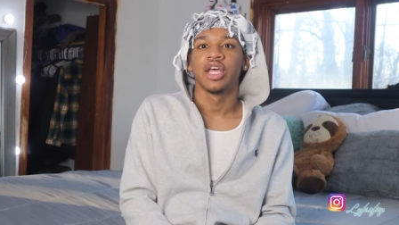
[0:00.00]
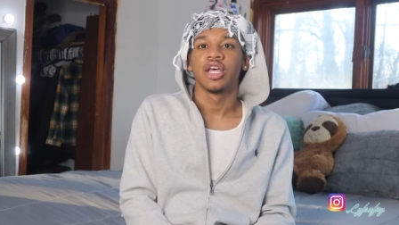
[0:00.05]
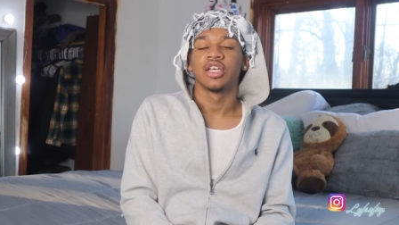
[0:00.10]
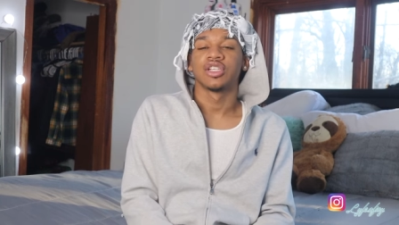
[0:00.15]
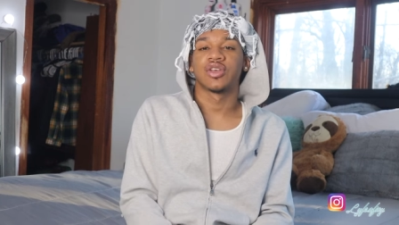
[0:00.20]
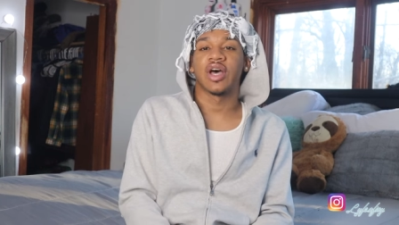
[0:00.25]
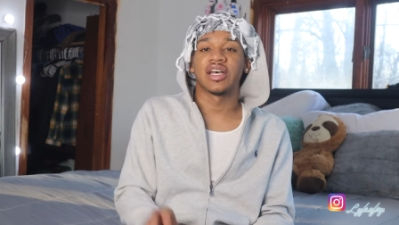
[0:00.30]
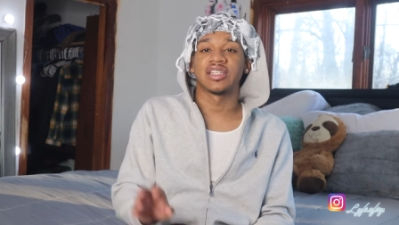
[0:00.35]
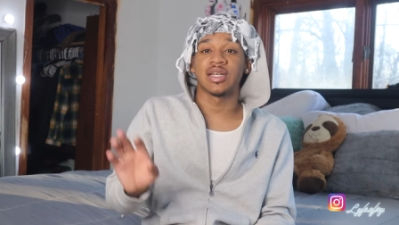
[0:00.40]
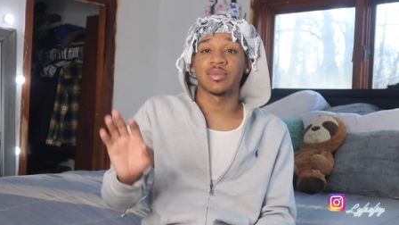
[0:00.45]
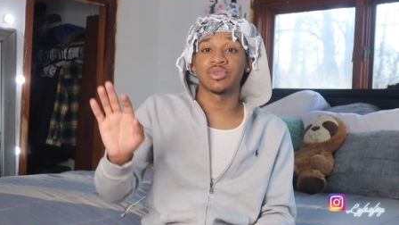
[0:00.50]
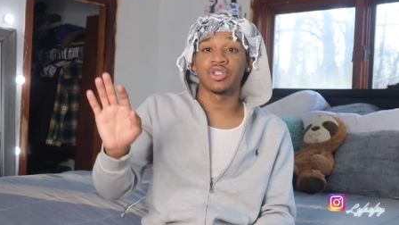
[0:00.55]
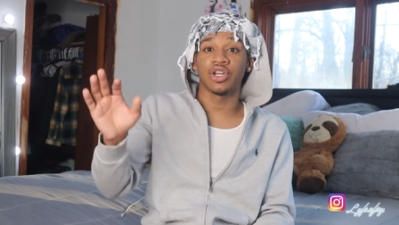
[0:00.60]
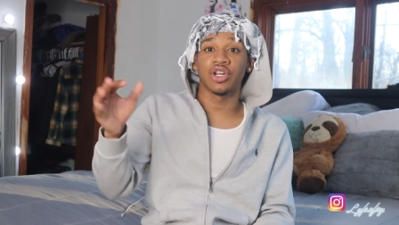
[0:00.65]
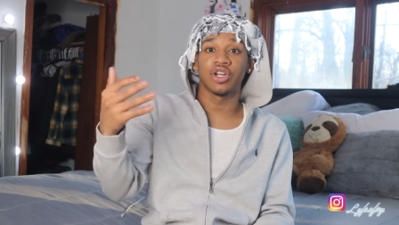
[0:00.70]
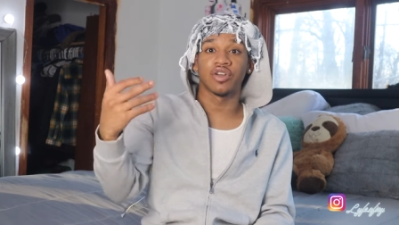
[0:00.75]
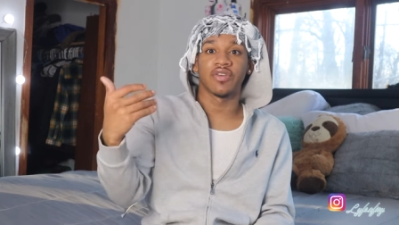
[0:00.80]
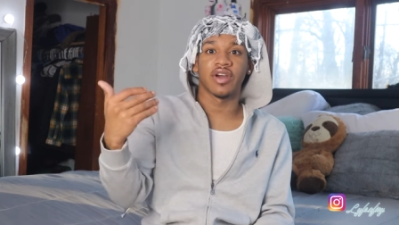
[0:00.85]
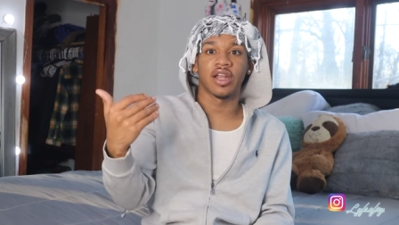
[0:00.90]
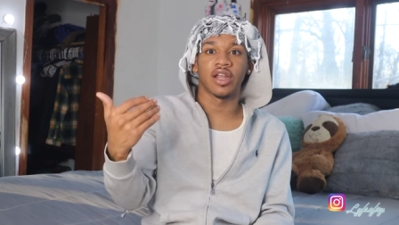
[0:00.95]
So as I'm
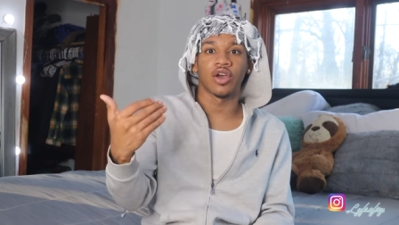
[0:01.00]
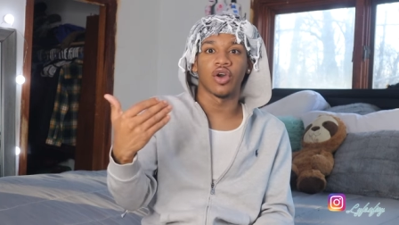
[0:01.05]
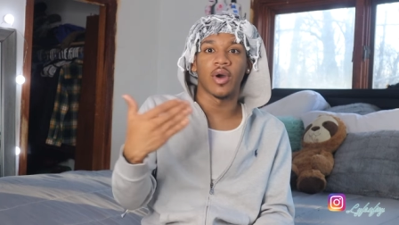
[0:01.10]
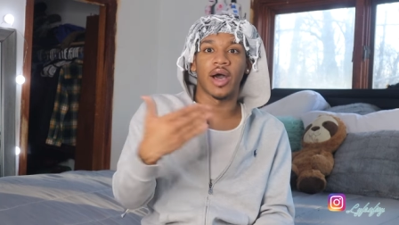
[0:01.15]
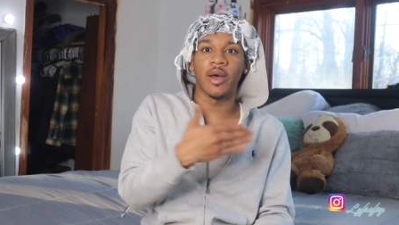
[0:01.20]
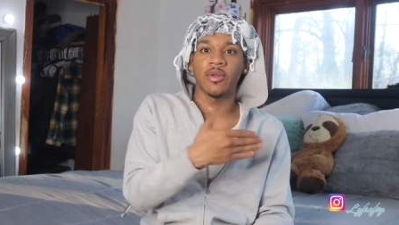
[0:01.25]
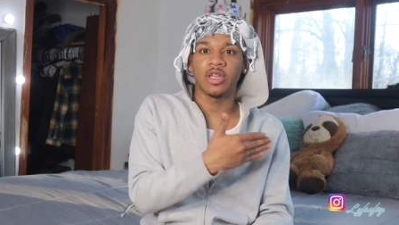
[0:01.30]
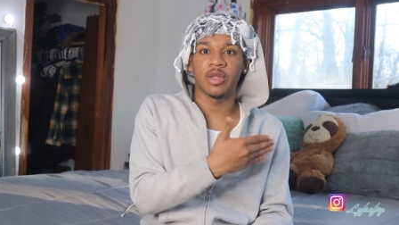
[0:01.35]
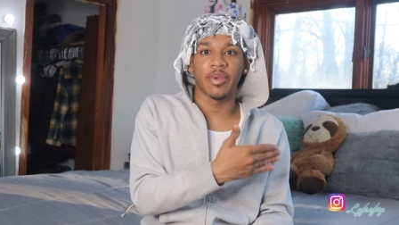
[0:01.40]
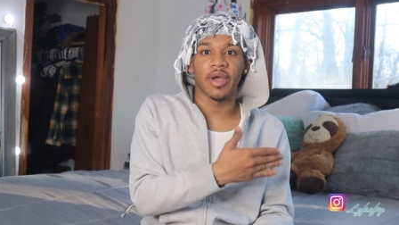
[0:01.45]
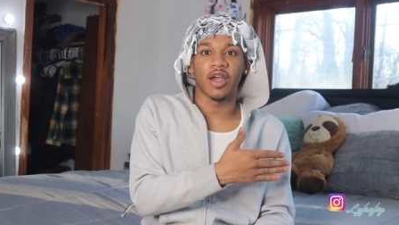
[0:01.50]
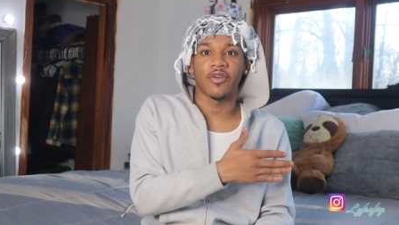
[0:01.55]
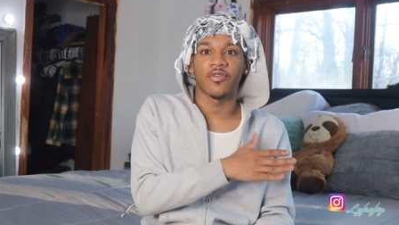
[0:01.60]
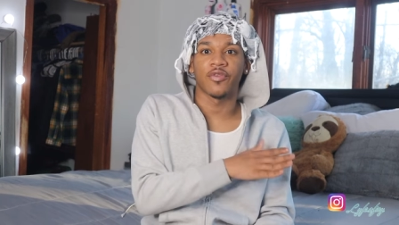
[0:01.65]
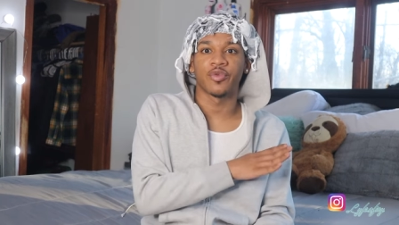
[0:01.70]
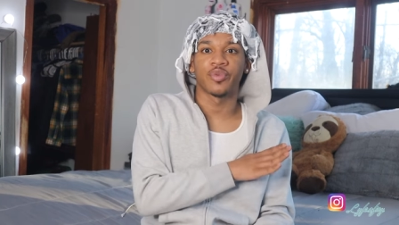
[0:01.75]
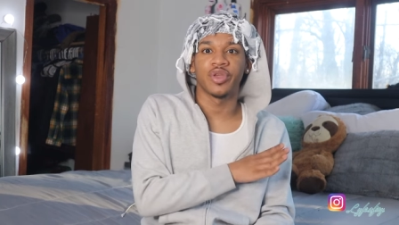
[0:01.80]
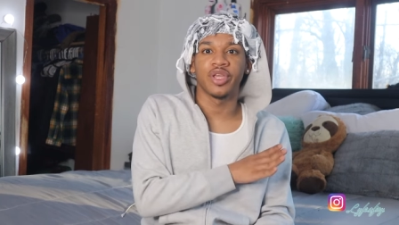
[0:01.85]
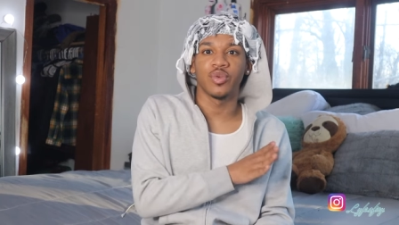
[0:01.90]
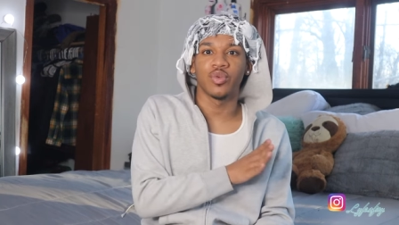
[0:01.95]
turning around to go out the
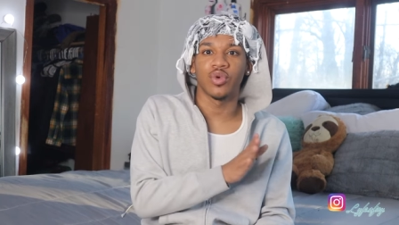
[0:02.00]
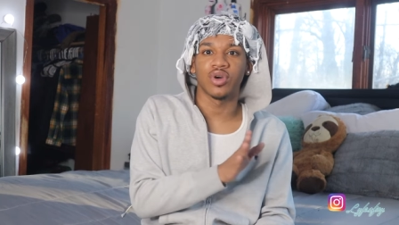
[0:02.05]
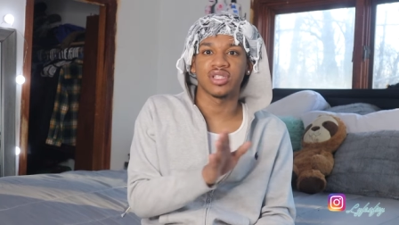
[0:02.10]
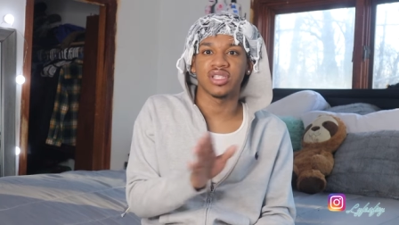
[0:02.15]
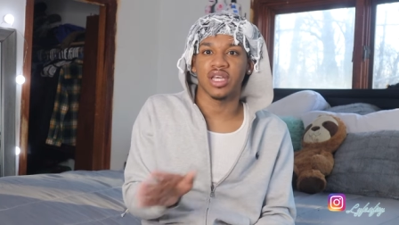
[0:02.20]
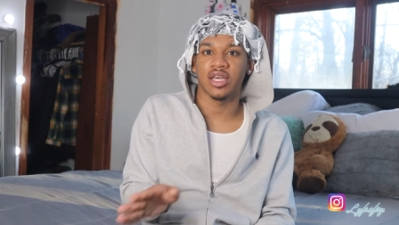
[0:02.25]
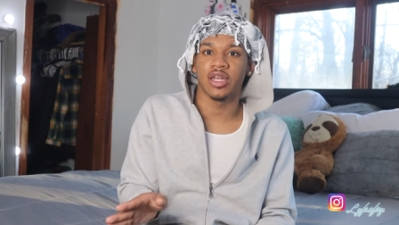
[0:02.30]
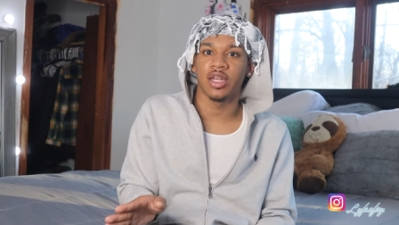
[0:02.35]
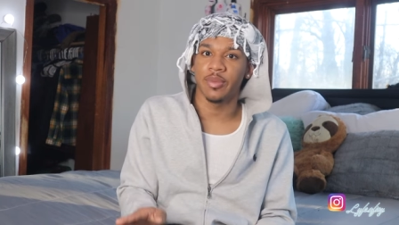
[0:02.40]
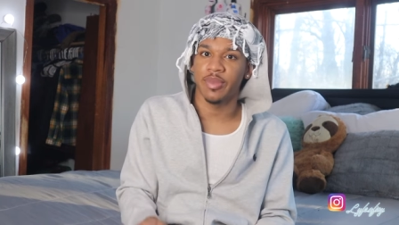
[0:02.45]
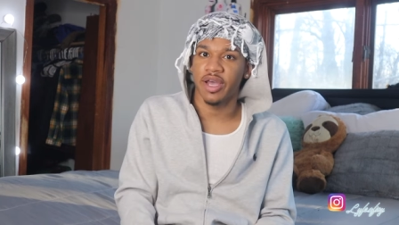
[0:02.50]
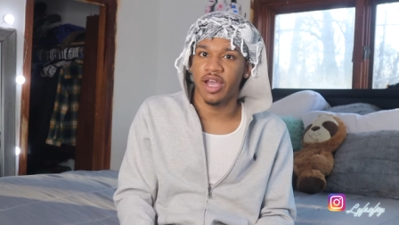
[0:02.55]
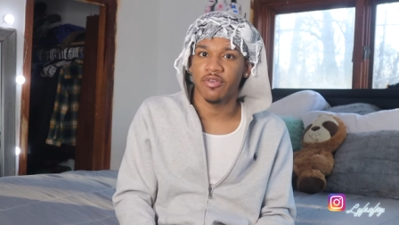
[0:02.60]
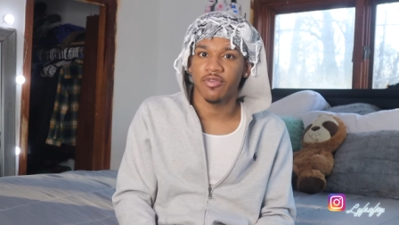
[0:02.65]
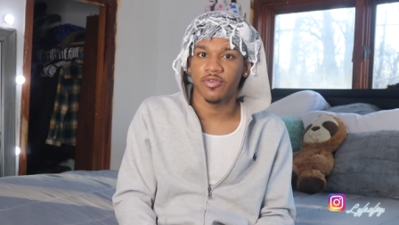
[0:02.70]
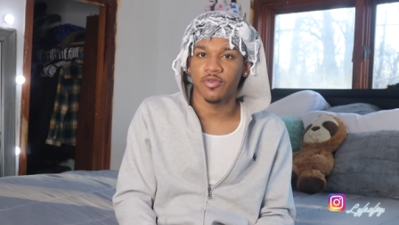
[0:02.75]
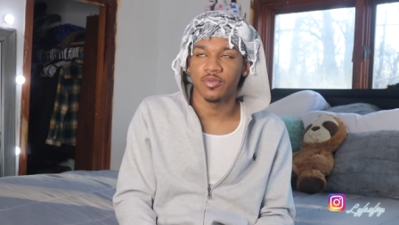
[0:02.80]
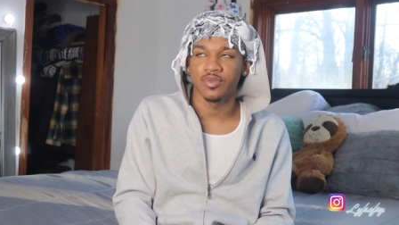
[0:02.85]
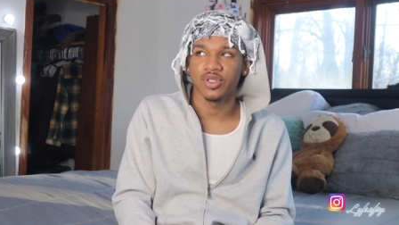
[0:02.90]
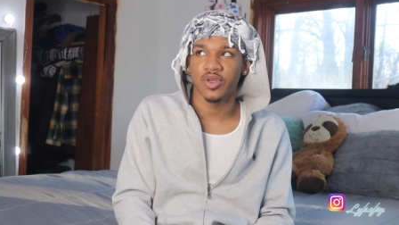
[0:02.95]
bathroom, he walks in the
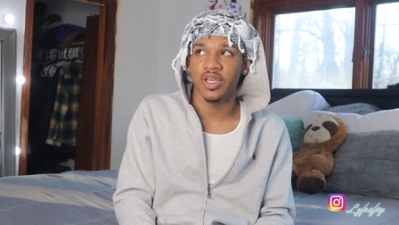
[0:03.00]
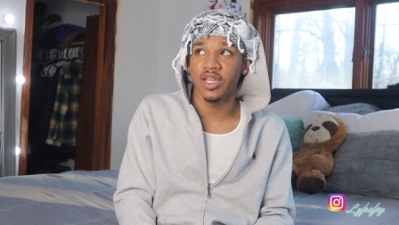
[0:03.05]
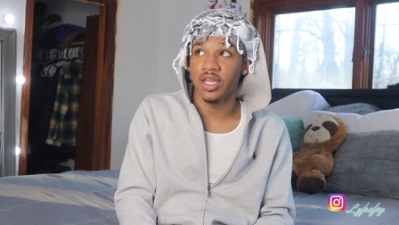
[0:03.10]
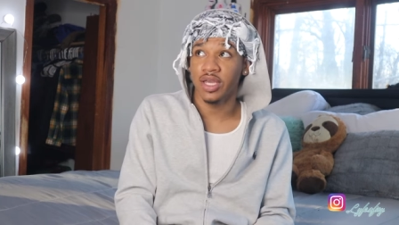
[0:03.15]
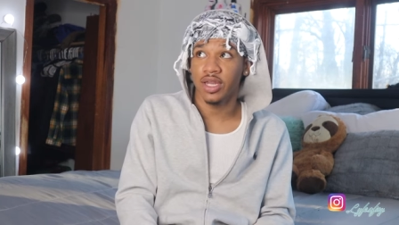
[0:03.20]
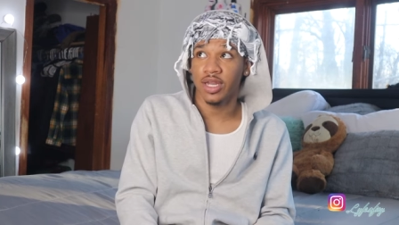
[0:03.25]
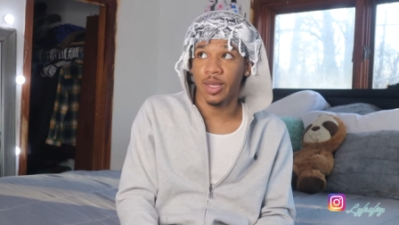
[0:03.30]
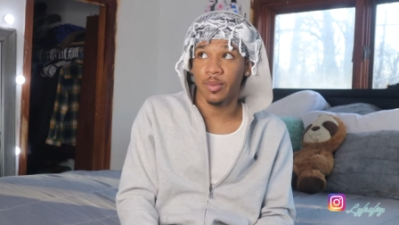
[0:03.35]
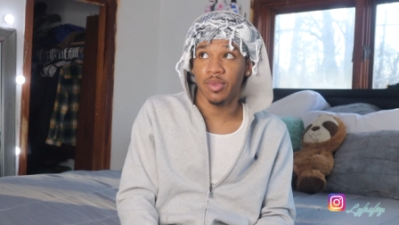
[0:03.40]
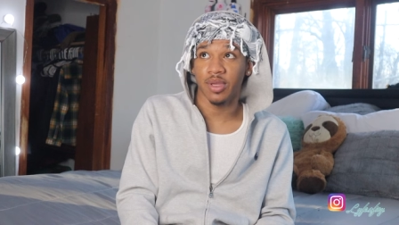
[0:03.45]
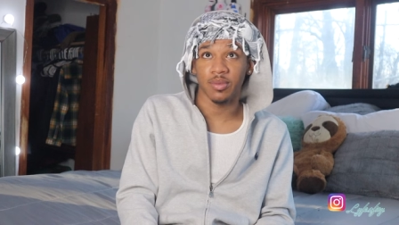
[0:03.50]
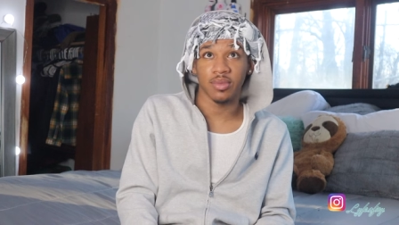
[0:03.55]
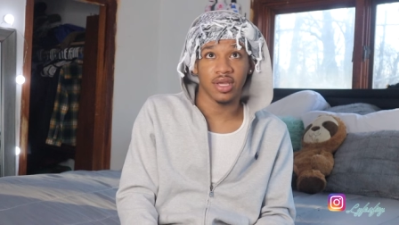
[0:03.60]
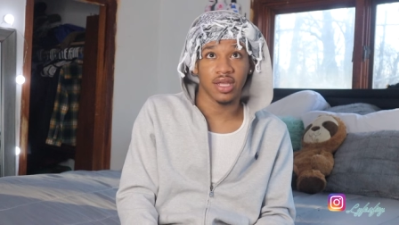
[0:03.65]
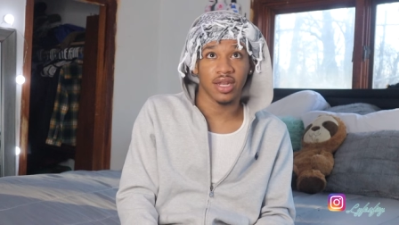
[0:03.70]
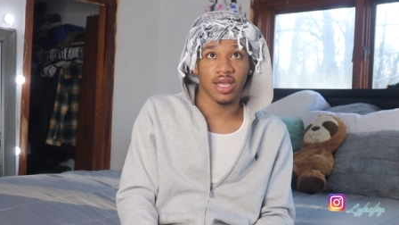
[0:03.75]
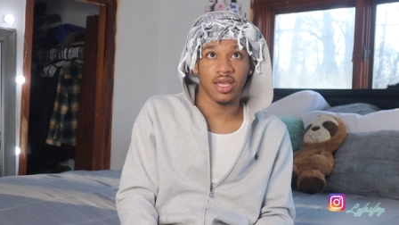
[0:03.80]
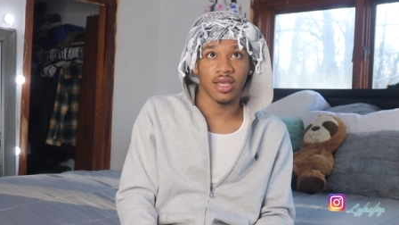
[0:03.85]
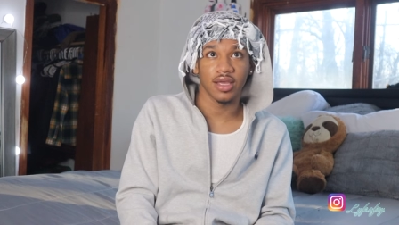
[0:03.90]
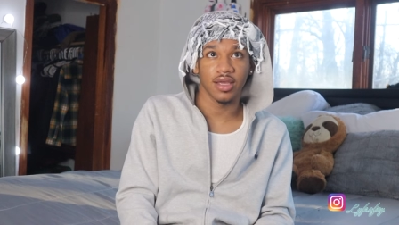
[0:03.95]
bathroom. So he's looking at me, I'm
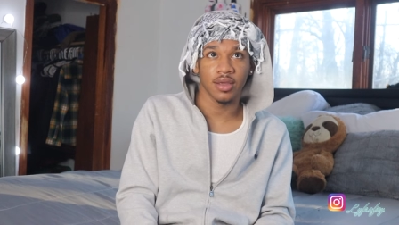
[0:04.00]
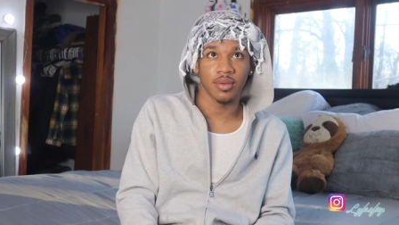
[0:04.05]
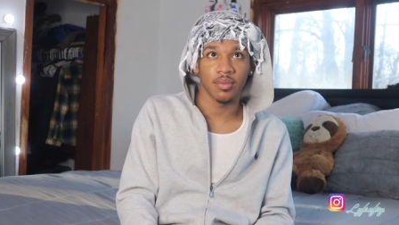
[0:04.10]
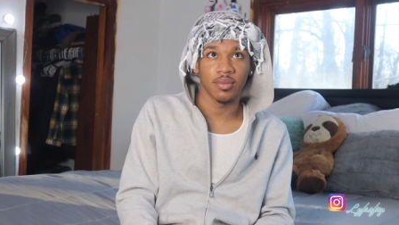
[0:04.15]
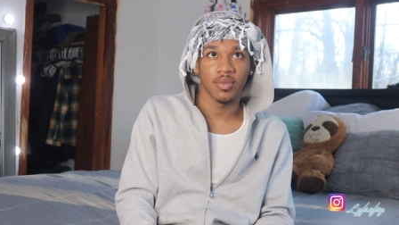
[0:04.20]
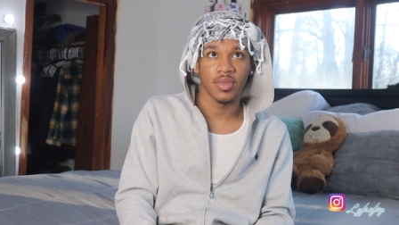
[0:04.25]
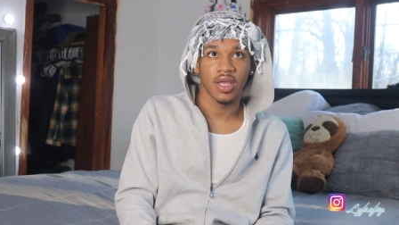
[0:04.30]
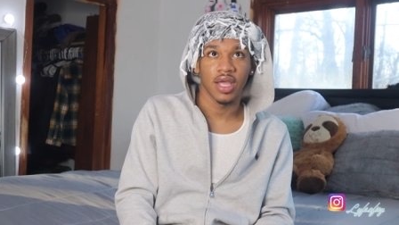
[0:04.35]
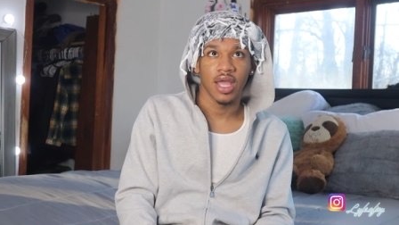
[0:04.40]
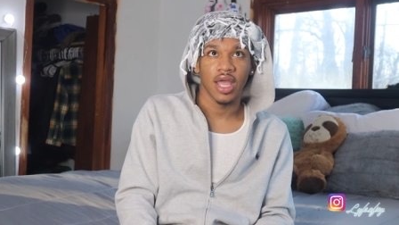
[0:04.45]
looking at him.